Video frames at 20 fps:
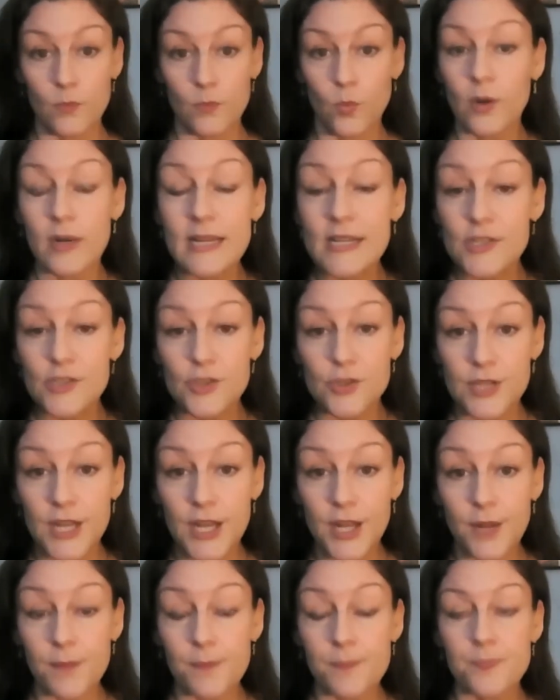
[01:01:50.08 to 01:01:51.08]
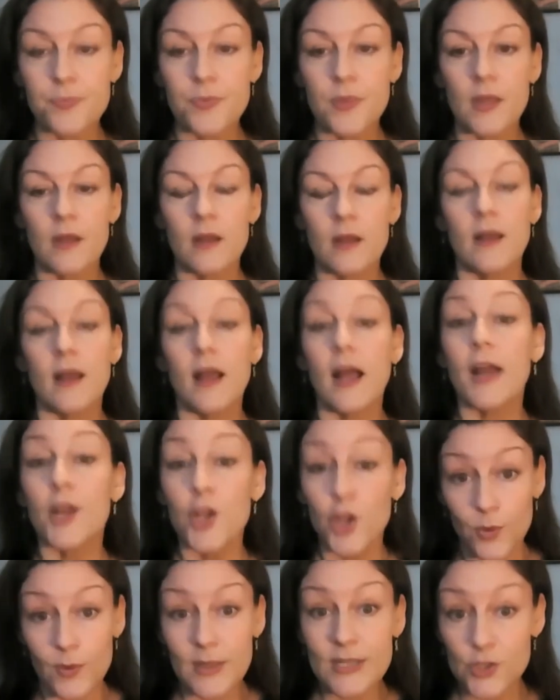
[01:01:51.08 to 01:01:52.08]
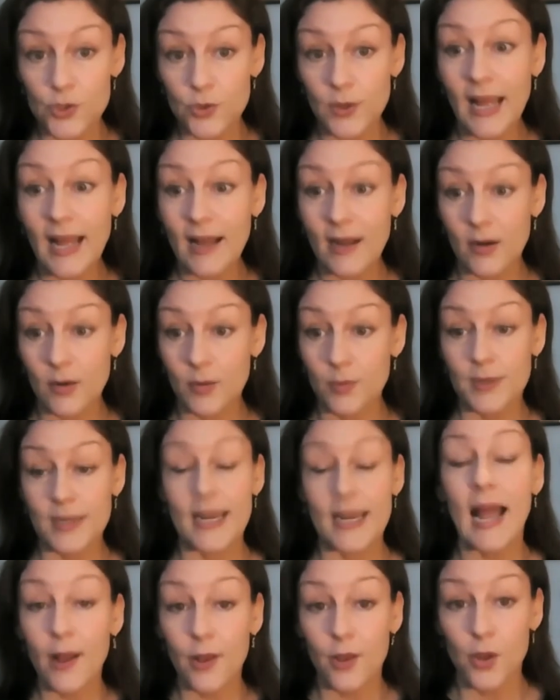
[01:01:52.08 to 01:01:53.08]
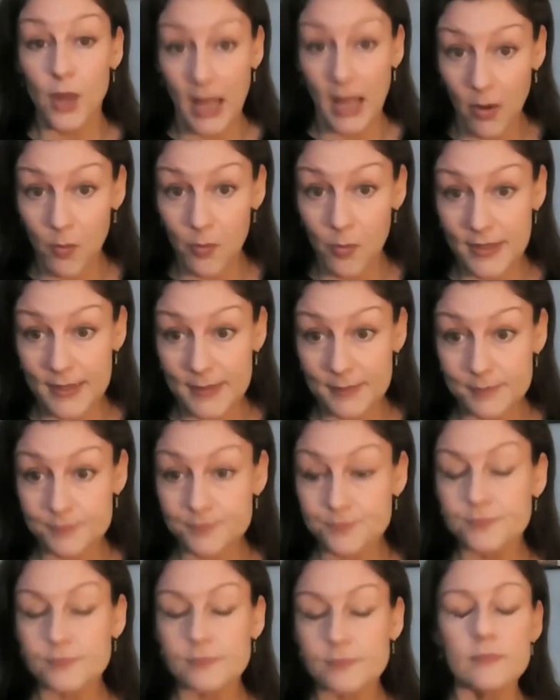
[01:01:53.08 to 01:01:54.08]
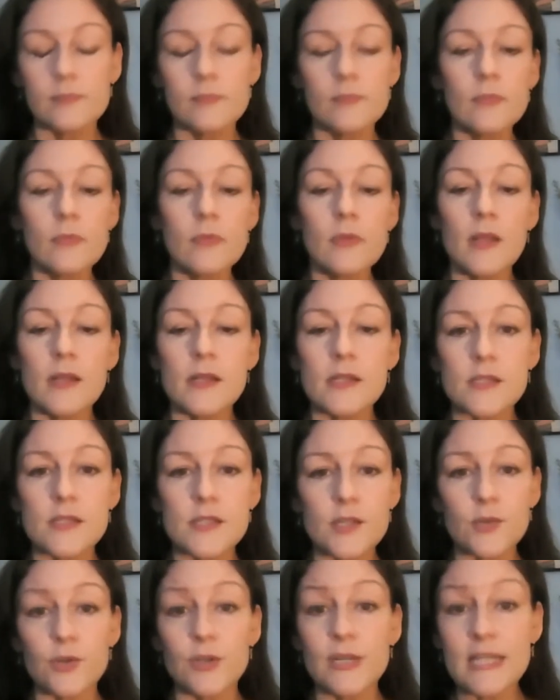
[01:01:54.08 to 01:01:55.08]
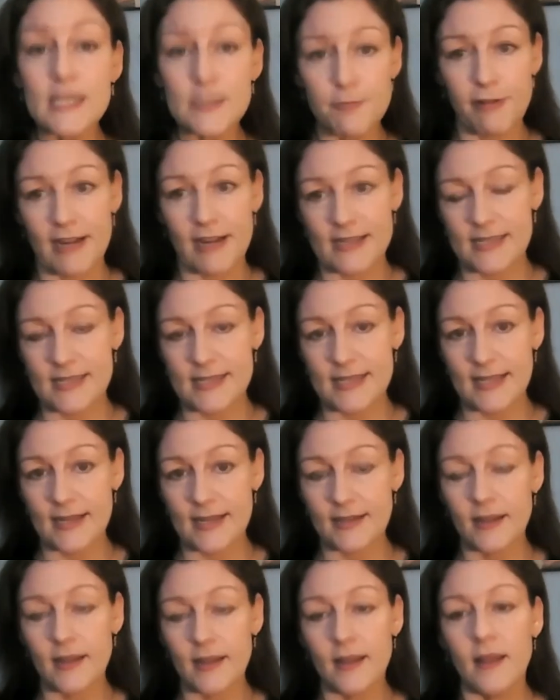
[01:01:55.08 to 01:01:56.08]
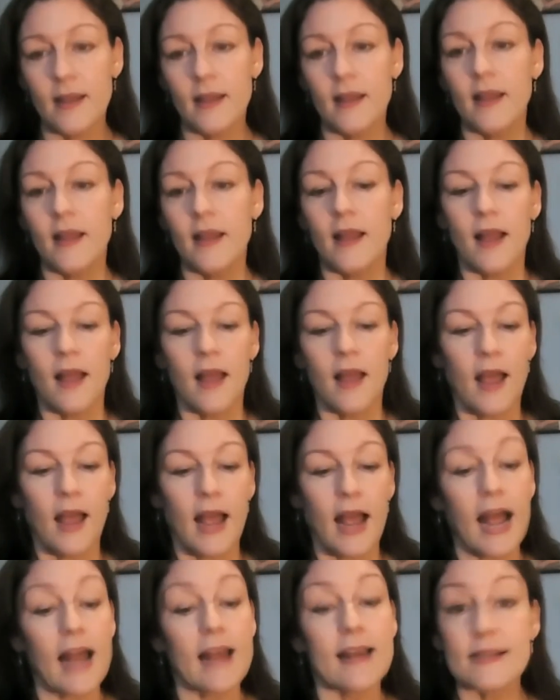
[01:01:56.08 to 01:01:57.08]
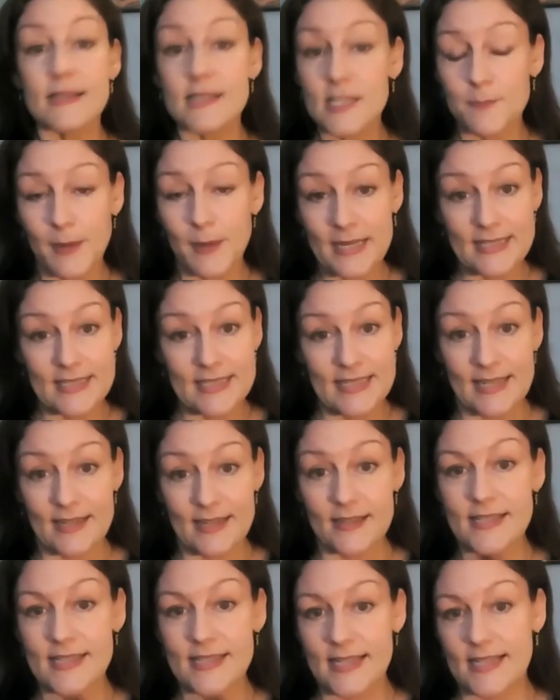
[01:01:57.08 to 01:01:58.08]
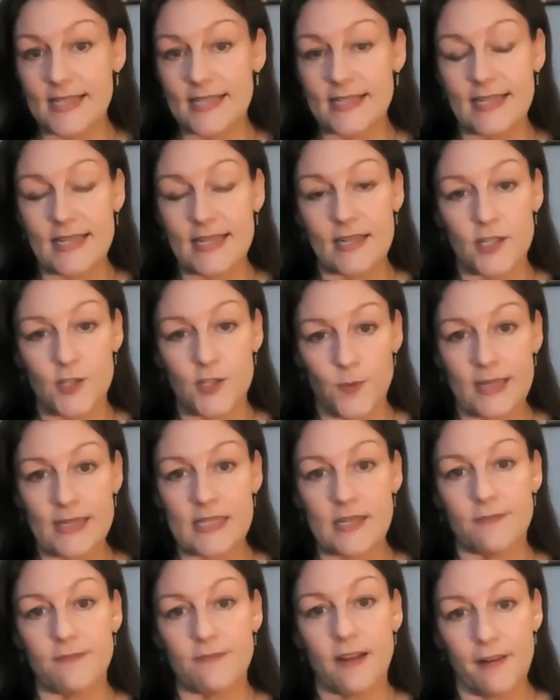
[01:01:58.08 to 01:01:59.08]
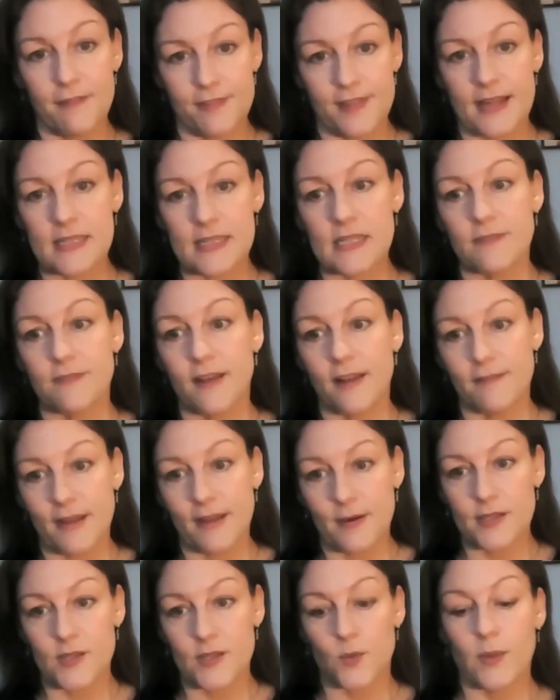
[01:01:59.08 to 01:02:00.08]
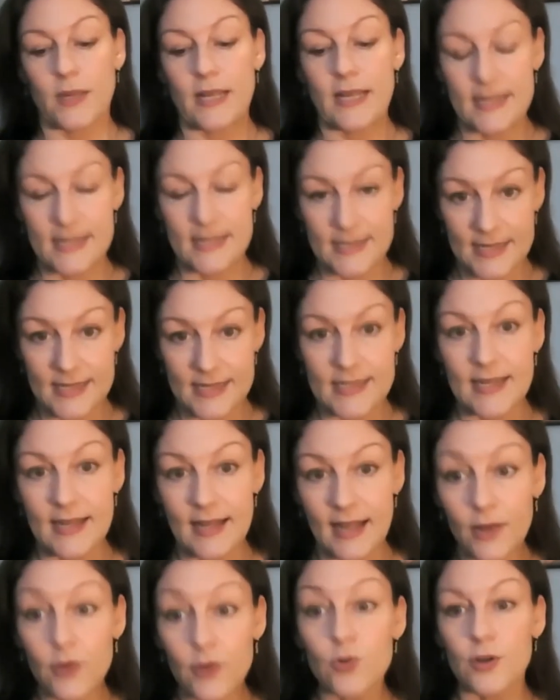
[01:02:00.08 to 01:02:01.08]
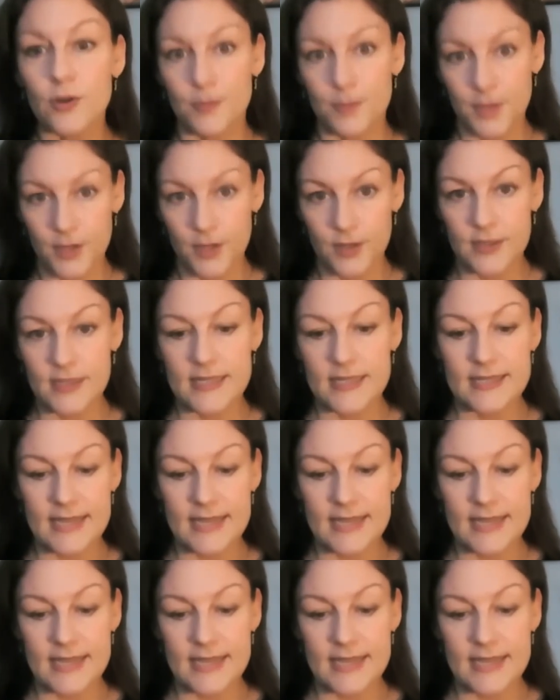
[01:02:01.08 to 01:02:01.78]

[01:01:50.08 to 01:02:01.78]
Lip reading: what it is you do and who it is you help and how you help them. So you need to practice that. And then spending 16, 25, 35 hours a week sitting at your computer